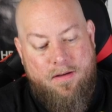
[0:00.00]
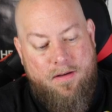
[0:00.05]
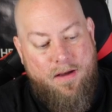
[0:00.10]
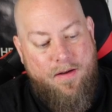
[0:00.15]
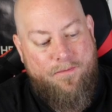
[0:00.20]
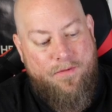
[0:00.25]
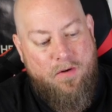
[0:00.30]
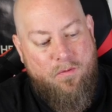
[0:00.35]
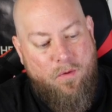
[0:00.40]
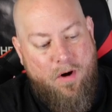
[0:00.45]

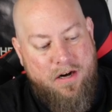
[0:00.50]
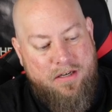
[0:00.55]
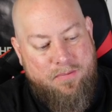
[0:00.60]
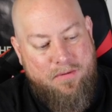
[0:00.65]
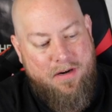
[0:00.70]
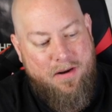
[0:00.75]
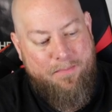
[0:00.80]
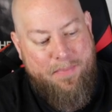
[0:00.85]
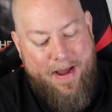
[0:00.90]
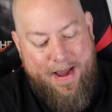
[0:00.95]
If you watched
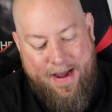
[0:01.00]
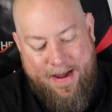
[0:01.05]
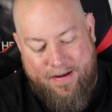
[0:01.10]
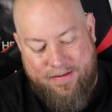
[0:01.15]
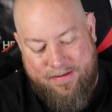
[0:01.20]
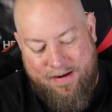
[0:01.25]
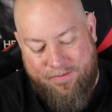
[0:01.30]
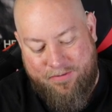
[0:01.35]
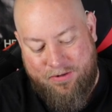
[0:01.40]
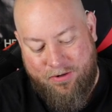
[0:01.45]
me in the
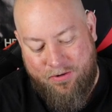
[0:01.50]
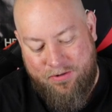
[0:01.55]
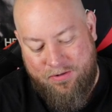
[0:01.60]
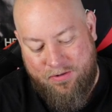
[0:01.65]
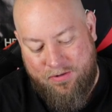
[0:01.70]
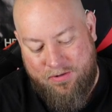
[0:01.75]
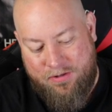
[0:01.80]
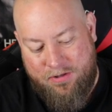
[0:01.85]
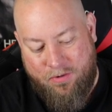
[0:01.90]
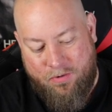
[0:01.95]
past, I've told you
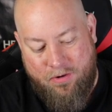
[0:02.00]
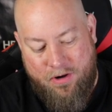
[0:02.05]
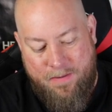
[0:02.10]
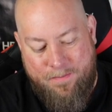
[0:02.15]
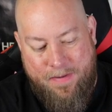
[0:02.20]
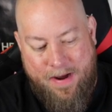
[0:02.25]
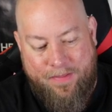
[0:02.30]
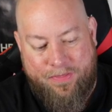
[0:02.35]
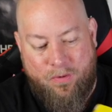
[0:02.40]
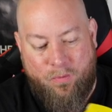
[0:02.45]
the story
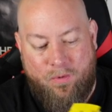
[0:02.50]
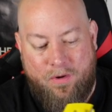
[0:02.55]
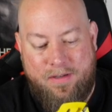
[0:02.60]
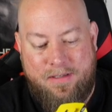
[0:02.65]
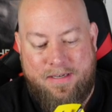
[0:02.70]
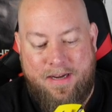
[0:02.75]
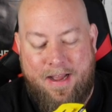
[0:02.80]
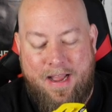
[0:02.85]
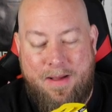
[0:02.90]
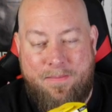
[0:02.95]
about the one
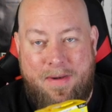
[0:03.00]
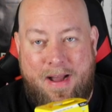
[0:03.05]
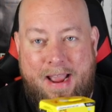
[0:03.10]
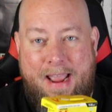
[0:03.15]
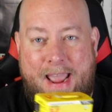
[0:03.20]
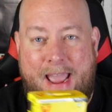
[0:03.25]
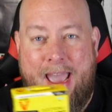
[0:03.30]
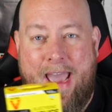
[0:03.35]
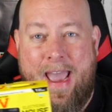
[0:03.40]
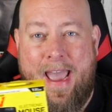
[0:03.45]
time
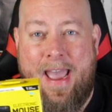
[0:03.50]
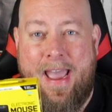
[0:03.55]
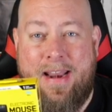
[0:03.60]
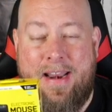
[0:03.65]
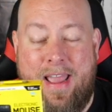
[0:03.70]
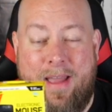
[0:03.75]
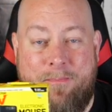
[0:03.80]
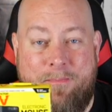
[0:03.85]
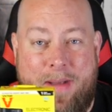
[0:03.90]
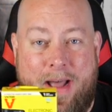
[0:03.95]
I
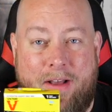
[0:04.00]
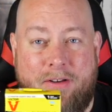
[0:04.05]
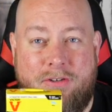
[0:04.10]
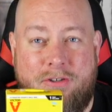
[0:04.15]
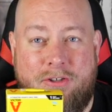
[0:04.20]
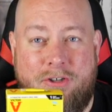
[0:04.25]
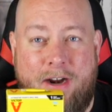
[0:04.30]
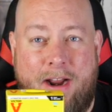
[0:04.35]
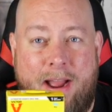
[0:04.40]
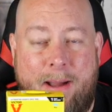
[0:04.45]
had a
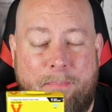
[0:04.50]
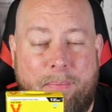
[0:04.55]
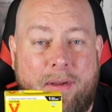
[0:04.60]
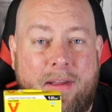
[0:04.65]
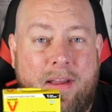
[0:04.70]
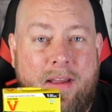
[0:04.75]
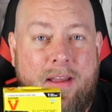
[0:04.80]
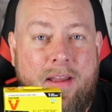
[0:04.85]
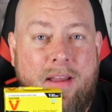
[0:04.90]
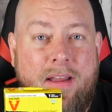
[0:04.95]
mousetrap,
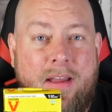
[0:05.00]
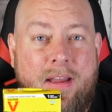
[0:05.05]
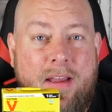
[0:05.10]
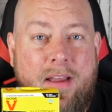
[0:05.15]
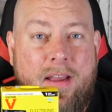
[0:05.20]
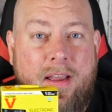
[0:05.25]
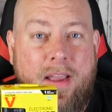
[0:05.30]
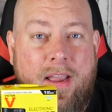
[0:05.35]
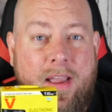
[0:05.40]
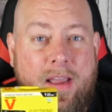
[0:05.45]

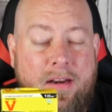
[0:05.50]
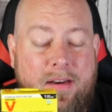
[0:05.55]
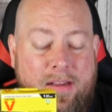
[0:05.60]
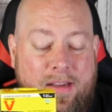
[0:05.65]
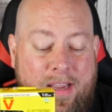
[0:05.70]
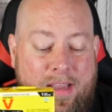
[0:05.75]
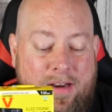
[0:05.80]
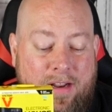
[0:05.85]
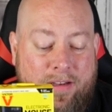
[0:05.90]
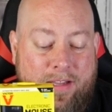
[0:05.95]
and
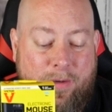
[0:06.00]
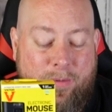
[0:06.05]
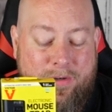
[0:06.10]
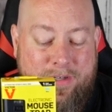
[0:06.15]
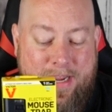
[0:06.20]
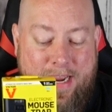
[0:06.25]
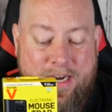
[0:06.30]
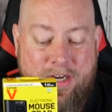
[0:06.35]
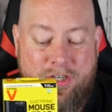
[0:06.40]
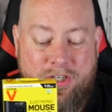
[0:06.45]
in a
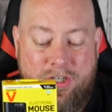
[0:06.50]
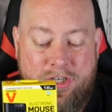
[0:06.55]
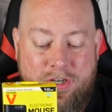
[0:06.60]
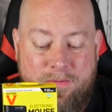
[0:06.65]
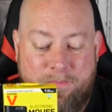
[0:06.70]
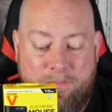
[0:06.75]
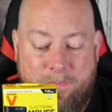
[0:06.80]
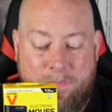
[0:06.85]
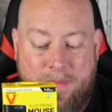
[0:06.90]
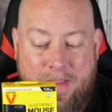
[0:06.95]

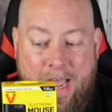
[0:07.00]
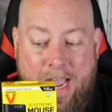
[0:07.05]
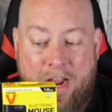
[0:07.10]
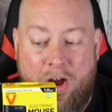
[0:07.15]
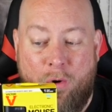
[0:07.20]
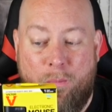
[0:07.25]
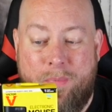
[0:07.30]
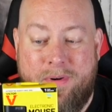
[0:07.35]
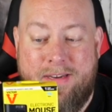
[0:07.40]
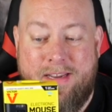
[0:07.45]
liquidation, I
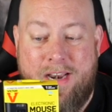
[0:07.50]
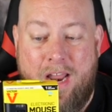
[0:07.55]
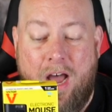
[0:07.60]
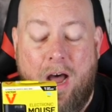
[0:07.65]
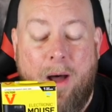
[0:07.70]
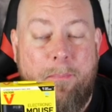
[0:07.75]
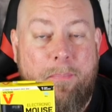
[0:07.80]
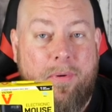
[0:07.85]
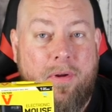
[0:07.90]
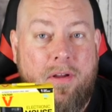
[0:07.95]
opened it
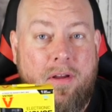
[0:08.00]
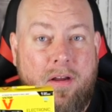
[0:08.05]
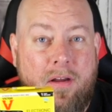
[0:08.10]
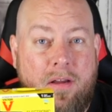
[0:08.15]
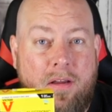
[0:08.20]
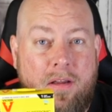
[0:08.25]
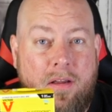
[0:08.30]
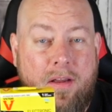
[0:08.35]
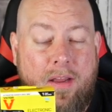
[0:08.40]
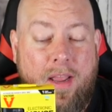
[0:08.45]
up,
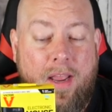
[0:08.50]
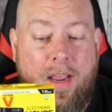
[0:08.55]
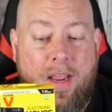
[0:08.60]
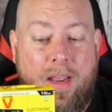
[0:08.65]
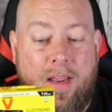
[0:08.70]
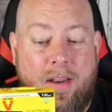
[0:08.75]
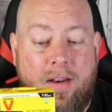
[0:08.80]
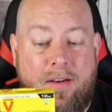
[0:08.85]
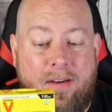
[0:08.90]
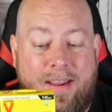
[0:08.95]

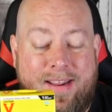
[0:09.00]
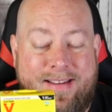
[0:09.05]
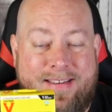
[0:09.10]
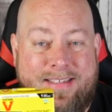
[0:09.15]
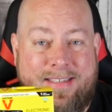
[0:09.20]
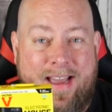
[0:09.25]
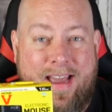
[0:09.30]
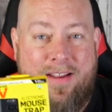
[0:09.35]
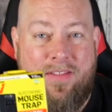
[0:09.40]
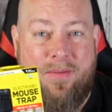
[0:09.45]
and
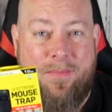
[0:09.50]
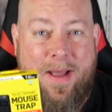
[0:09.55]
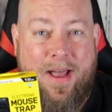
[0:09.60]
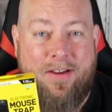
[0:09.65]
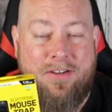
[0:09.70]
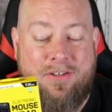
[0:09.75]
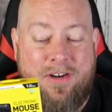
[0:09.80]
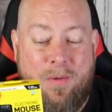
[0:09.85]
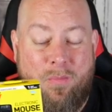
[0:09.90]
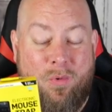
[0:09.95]
inside of the
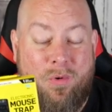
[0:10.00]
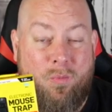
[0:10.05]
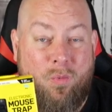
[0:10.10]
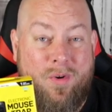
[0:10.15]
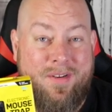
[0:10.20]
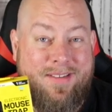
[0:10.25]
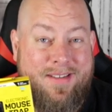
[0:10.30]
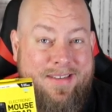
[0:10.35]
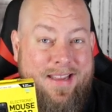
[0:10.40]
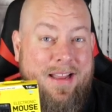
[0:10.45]
mousetrap
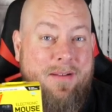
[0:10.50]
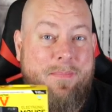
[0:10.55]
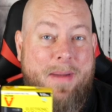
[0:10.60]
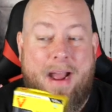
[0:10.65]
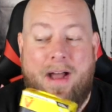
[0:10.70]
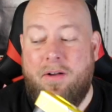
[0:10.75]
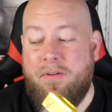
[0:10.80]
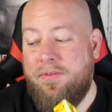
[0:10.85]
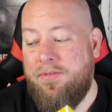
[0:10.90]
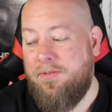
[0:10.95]
was a dead
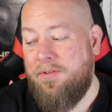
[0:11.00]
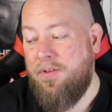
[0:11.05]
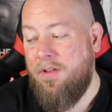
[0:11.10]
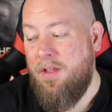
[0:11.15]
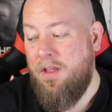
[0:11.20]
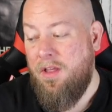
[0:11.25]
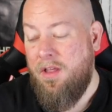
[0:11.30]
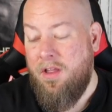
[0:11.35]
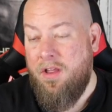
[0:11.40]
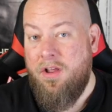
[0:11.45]
mouse.
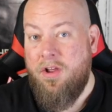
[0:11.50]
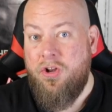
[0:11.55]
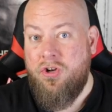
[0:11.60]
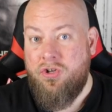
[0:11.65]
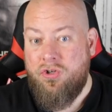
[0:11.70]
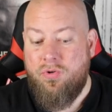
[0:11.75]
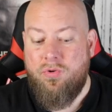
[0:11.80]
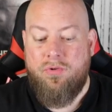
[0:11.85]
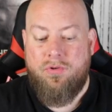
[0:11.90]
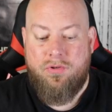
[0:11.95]

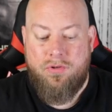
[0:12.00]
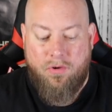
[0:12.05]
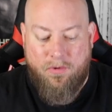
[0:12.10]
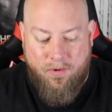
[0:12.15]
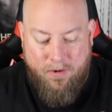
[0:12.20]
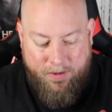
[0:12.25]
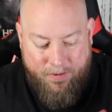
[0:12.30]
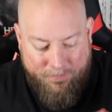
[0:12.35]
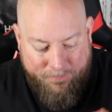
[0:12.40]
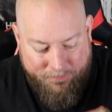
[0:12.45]
True
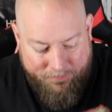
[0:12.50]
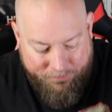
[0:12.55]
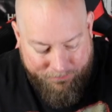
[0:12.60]
story.